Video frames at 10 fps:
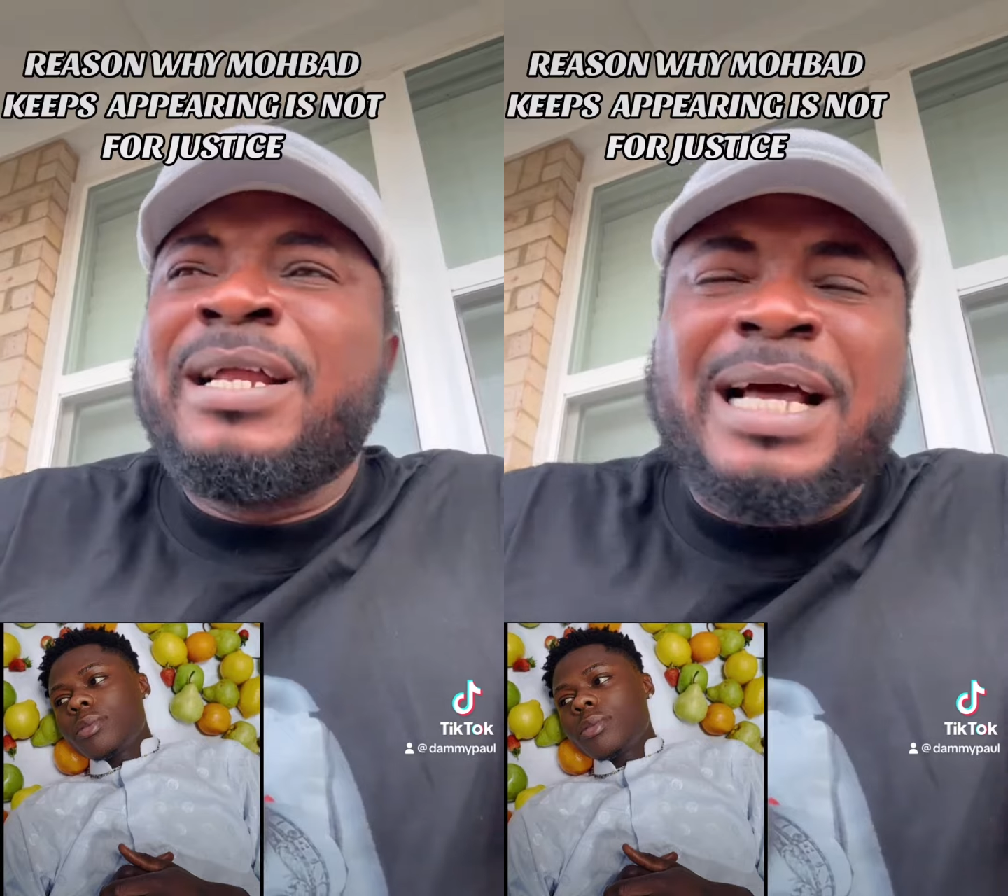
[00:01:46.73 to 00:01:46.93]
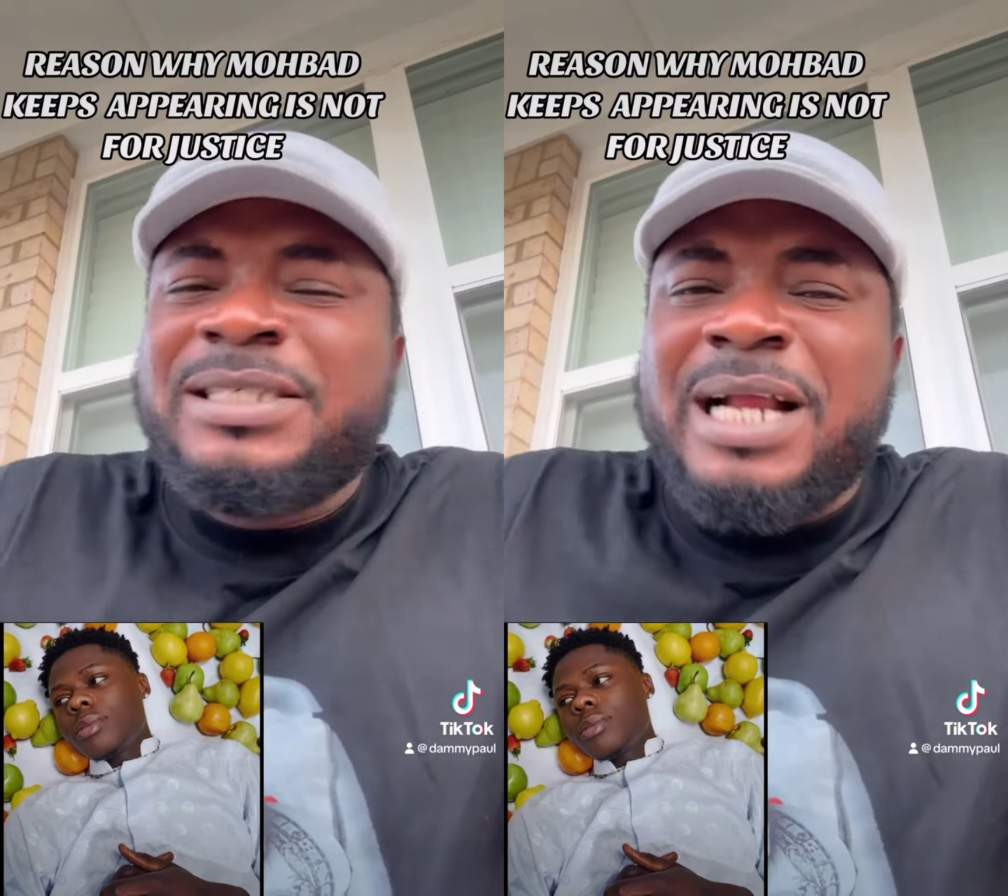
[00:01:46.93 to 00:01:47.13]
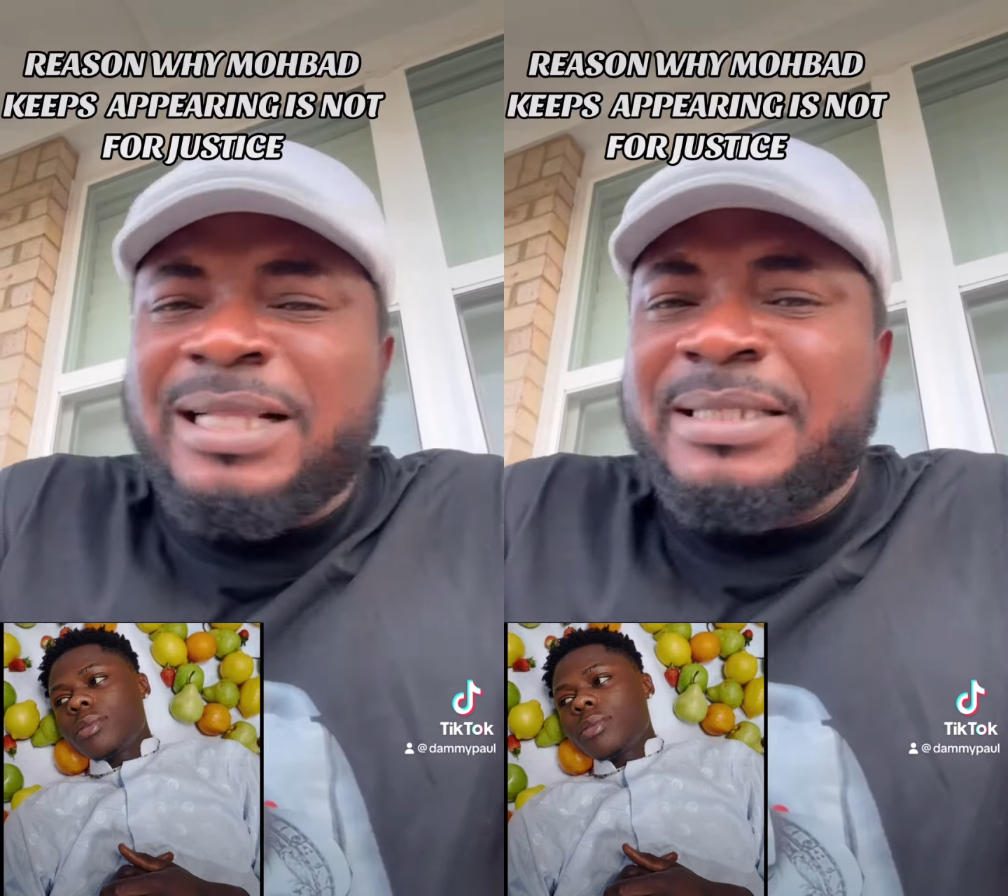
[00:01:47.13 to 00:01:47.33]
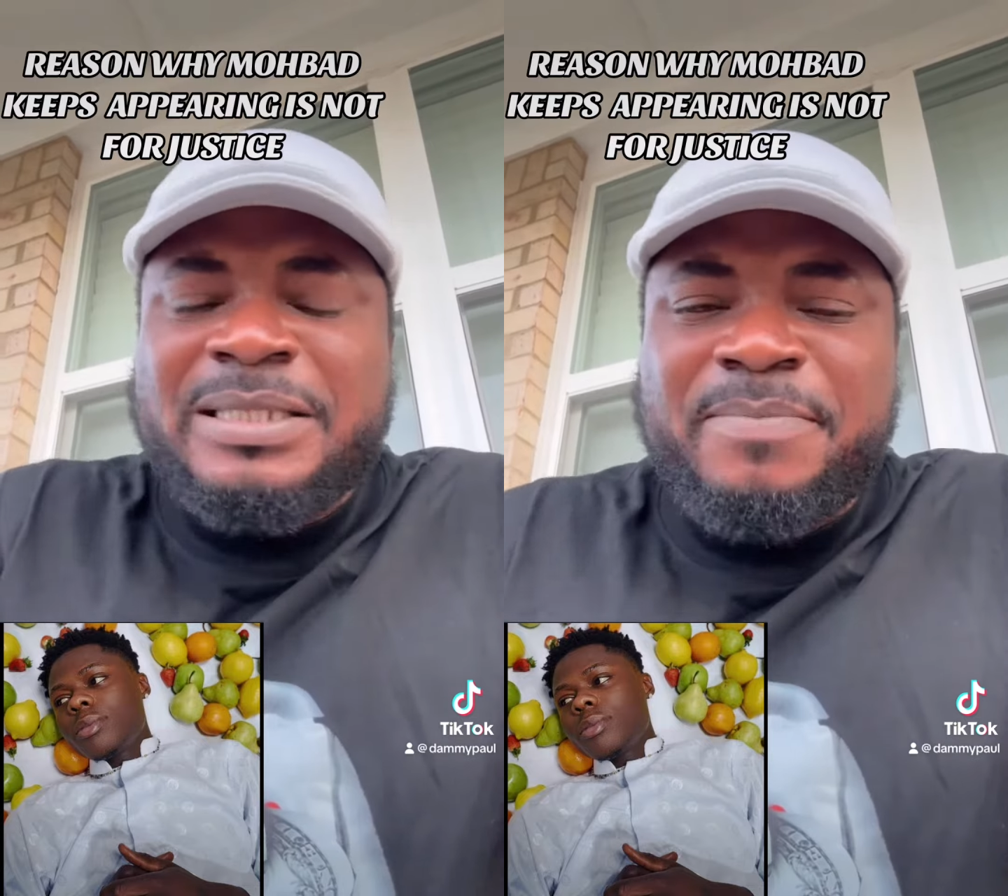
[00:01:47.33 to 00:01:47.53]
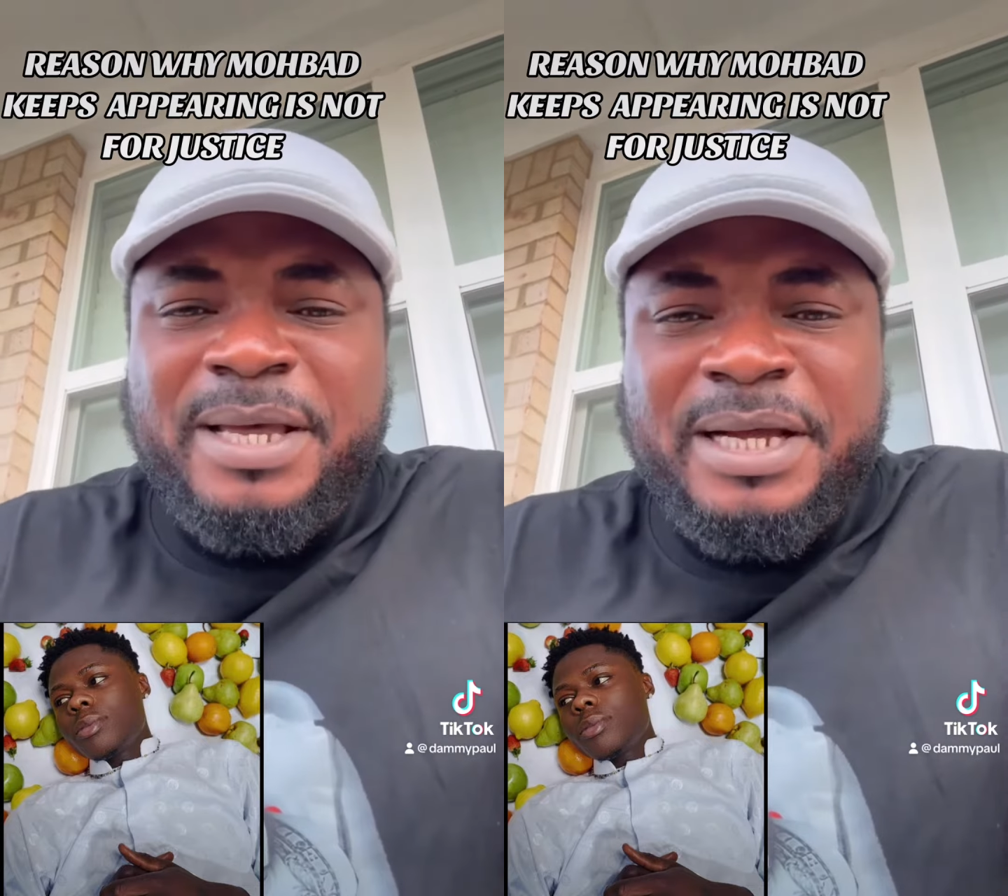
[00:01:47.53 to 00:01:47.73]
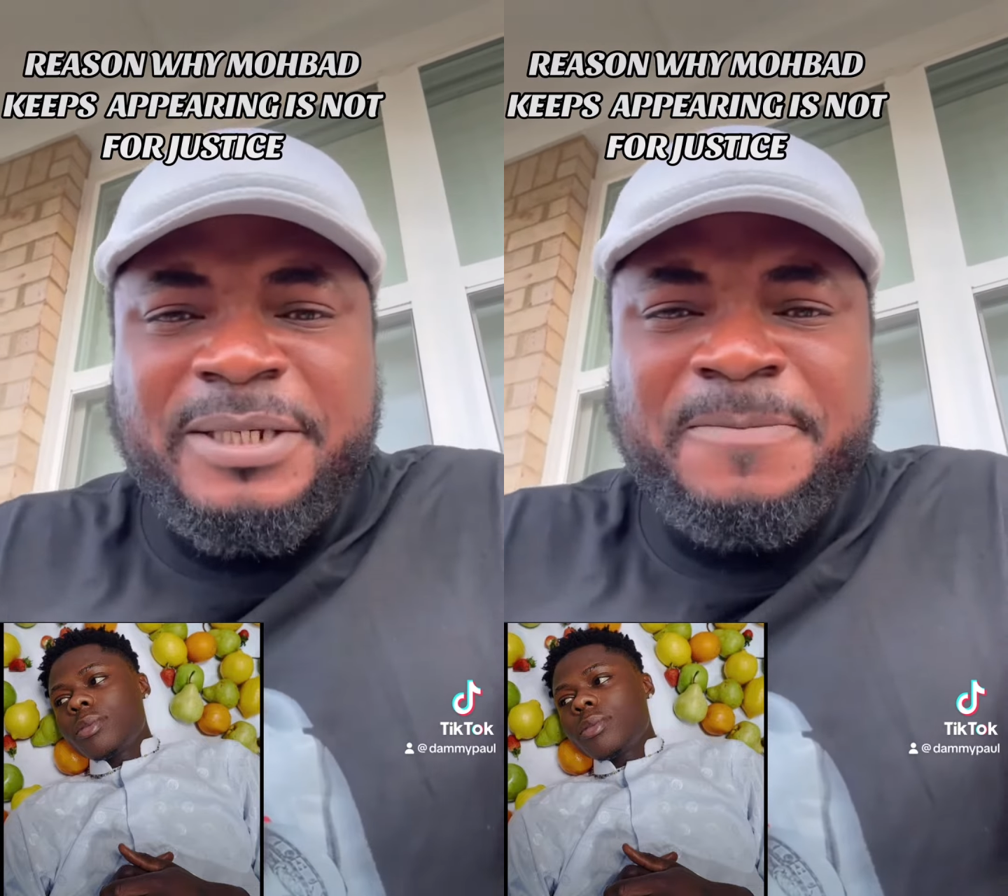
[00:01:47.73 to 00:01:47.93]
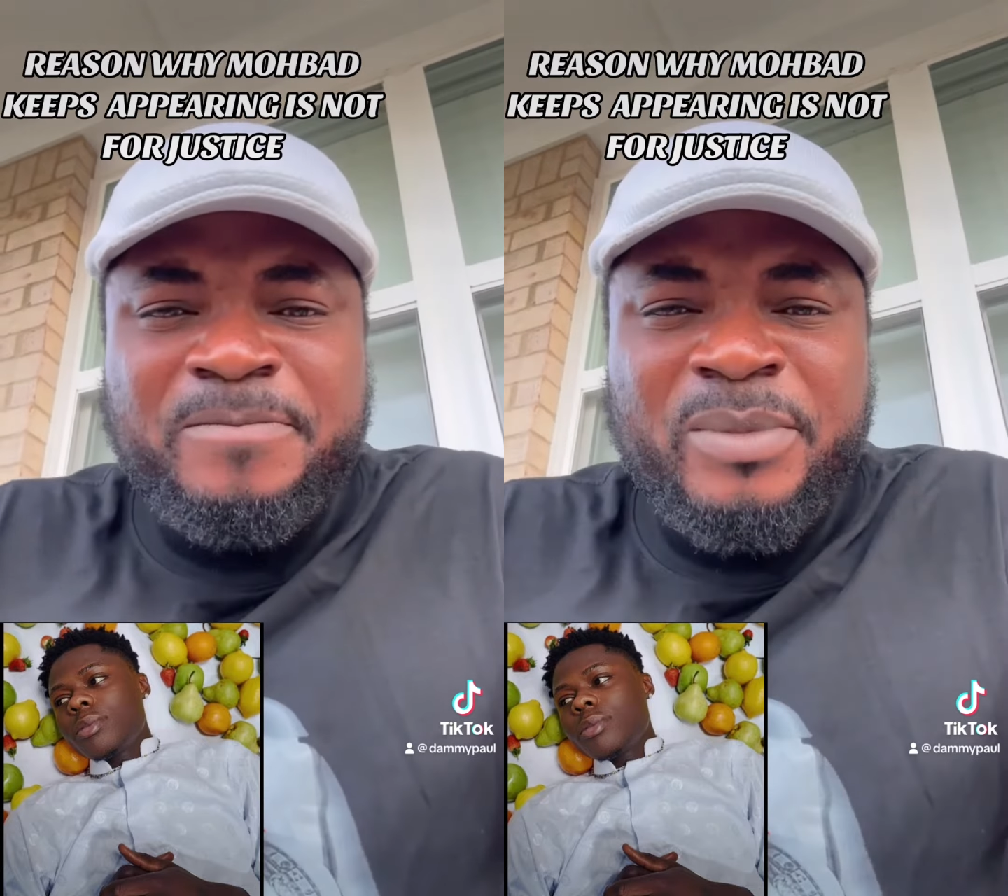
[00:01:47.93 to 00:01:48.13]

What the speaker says: Nigerian artist ben yen ri.